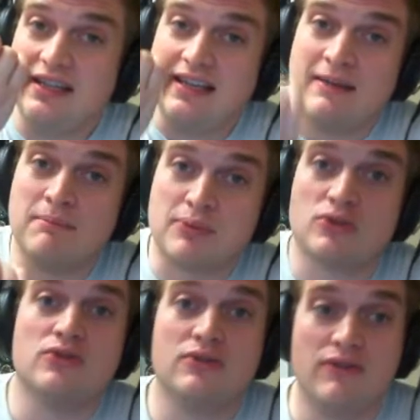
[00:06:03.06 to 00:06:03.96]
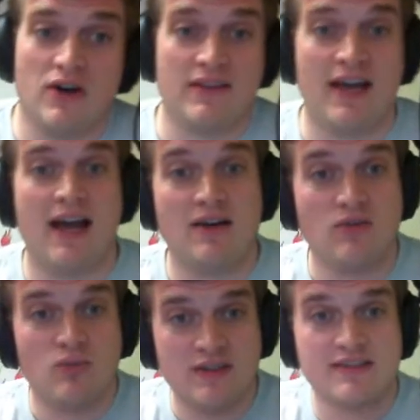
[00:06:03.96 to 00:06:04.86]
improve on that
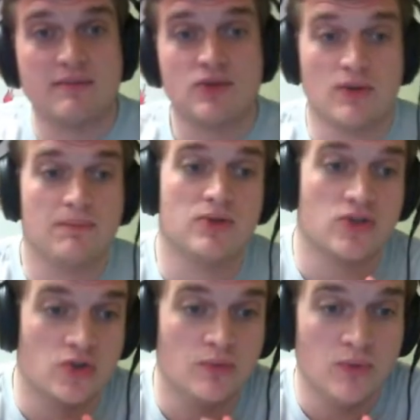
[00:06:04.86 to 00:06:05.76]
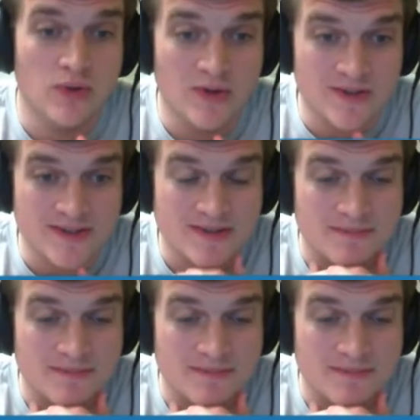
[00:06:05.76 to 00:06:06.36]
with some triple scoop words.